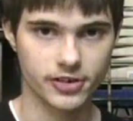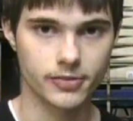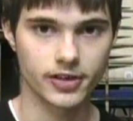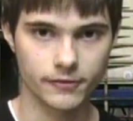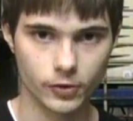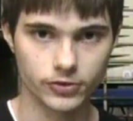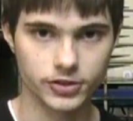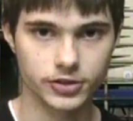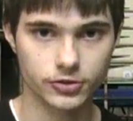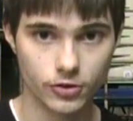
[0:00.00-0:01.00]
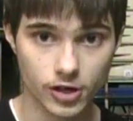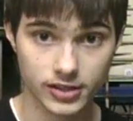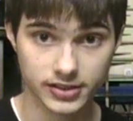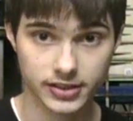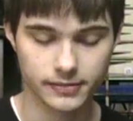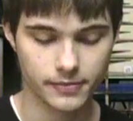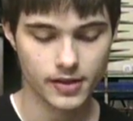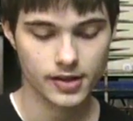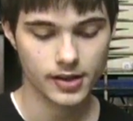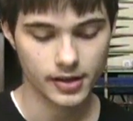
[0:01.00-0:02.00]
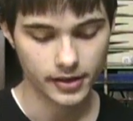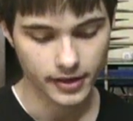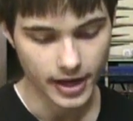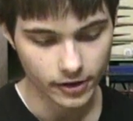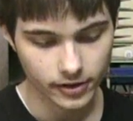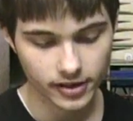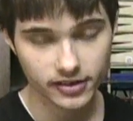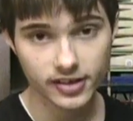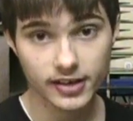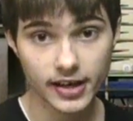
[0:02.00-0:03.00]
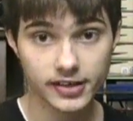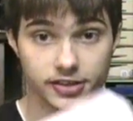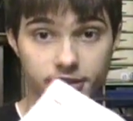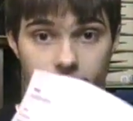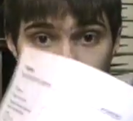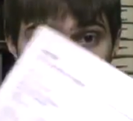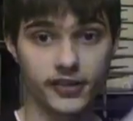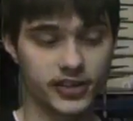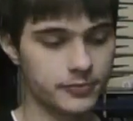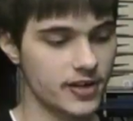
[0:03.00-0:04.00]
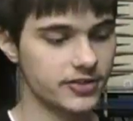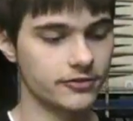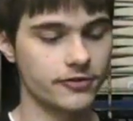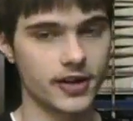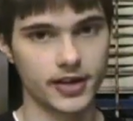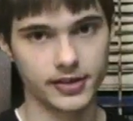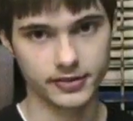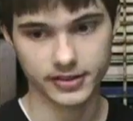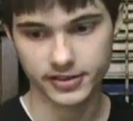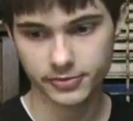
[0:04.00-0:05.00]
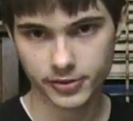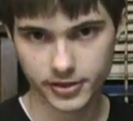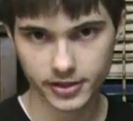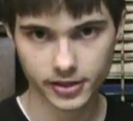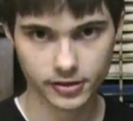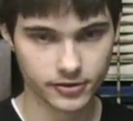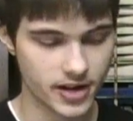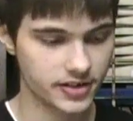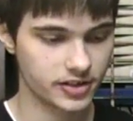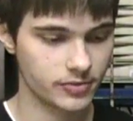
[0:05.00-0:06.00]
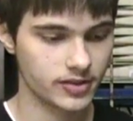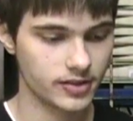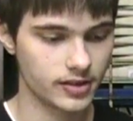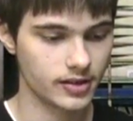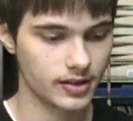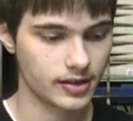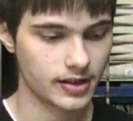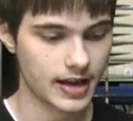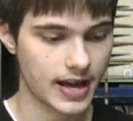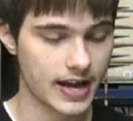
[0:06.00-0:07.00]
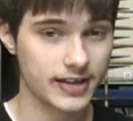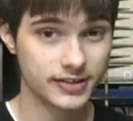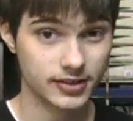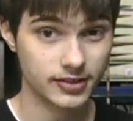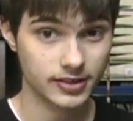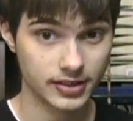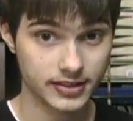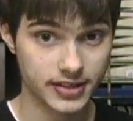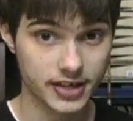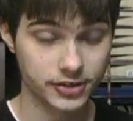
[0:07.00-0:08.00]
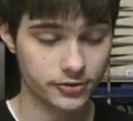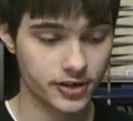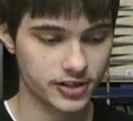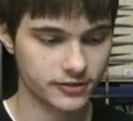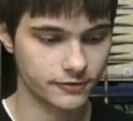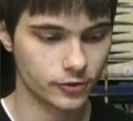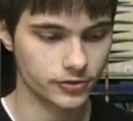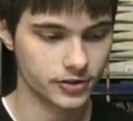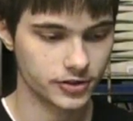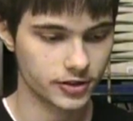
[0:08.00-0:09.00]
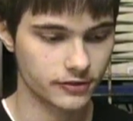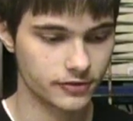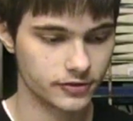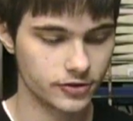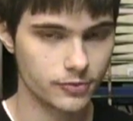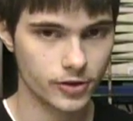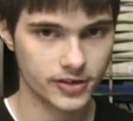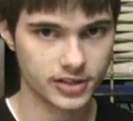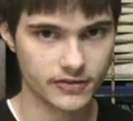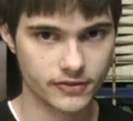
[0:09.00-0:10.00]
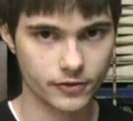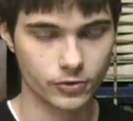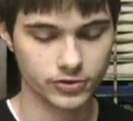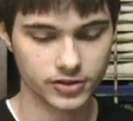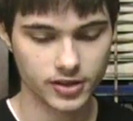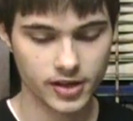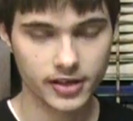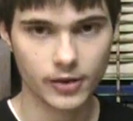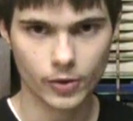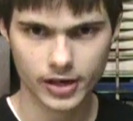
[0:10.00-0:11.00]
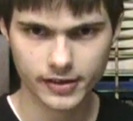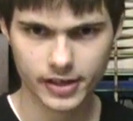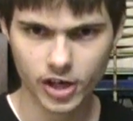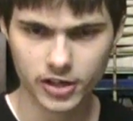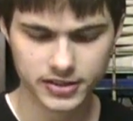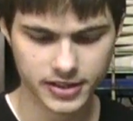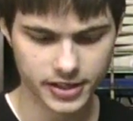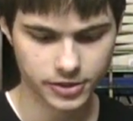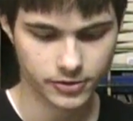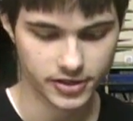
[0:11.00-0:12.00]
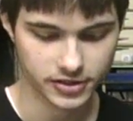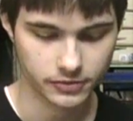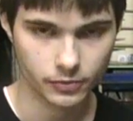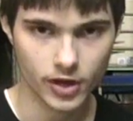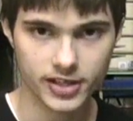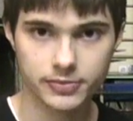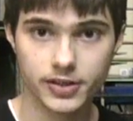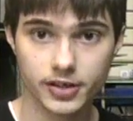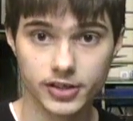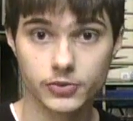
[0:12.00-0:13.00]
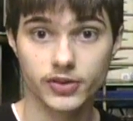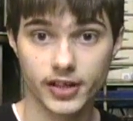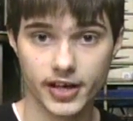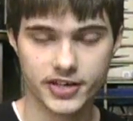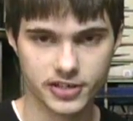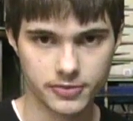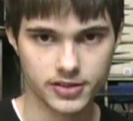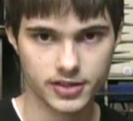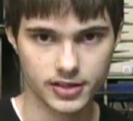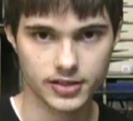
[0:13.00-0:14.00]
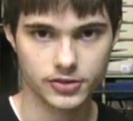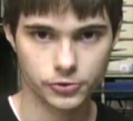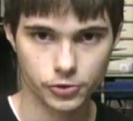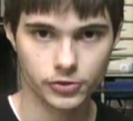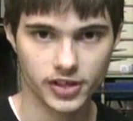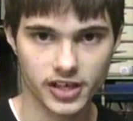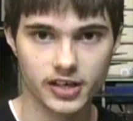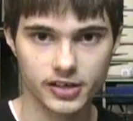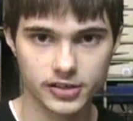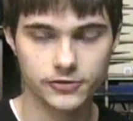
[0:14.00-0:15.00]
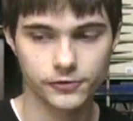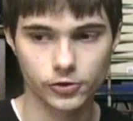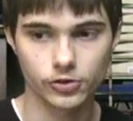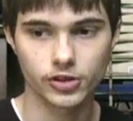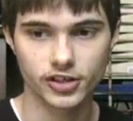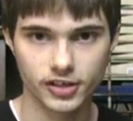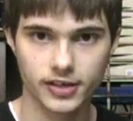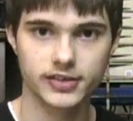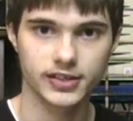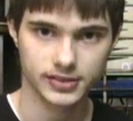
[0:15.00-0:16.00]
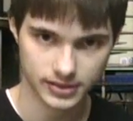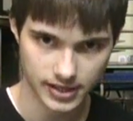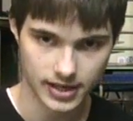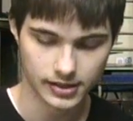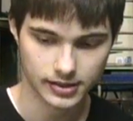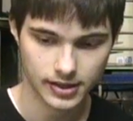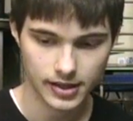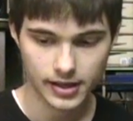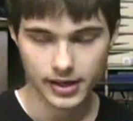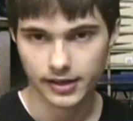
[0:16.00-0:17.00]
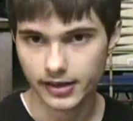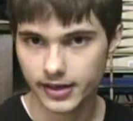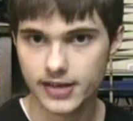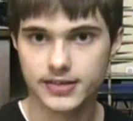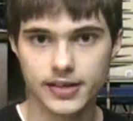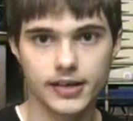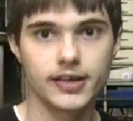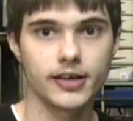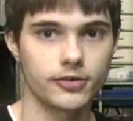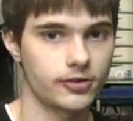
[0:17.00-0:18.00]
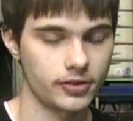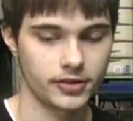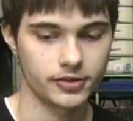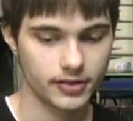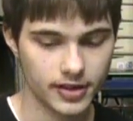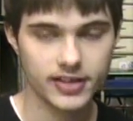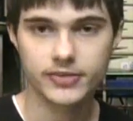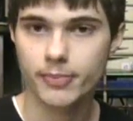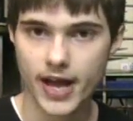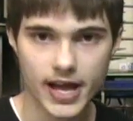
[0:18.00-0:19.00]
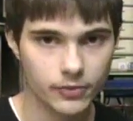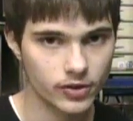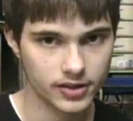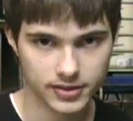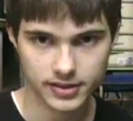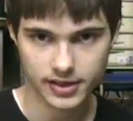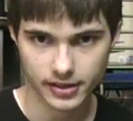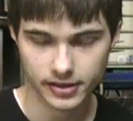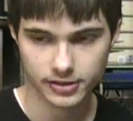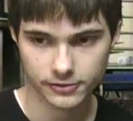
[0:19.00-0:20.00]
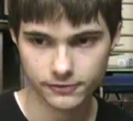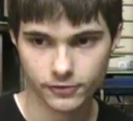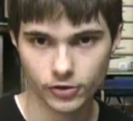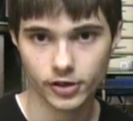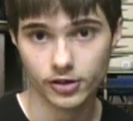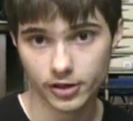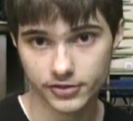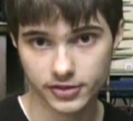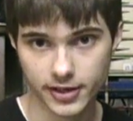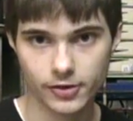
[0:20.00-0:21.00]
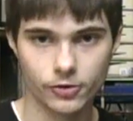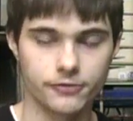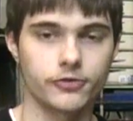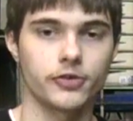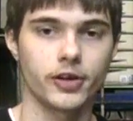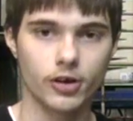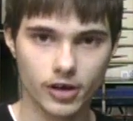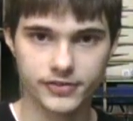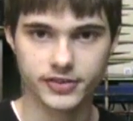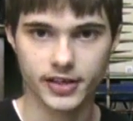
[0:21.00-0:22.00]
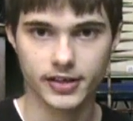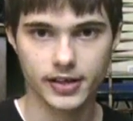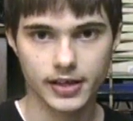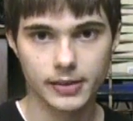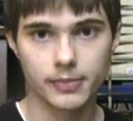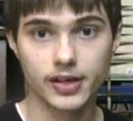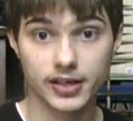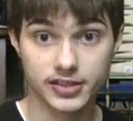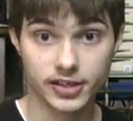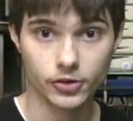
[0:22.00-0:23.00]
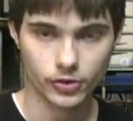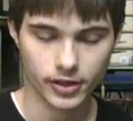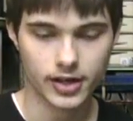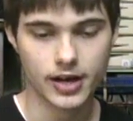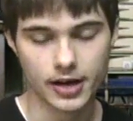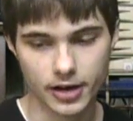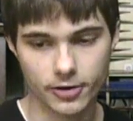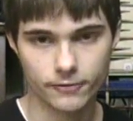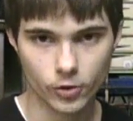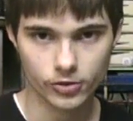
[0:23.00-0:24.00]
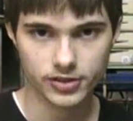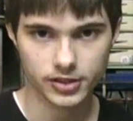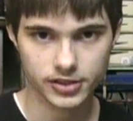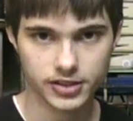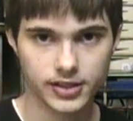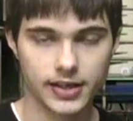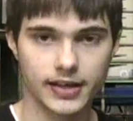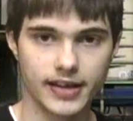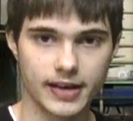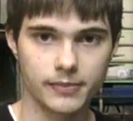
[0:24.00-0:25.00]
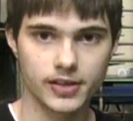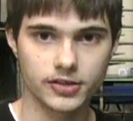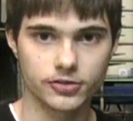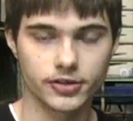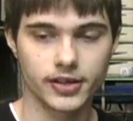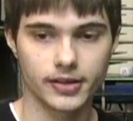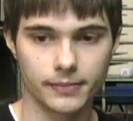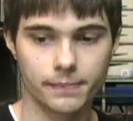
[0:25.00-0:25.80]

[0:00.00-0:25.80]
to be a voltage across it. Now, in the data sheet here, they specify that this particular IGBT has a saturation voltage of 2.7 volts. Now, why do they call it saturation? Well, that's because when the IGBT is truly in its full conducting state. And like I said again earlier, it's bad when it's not in its fully on state or fully off state, because then you'll get a higher voltage, and that means you'll get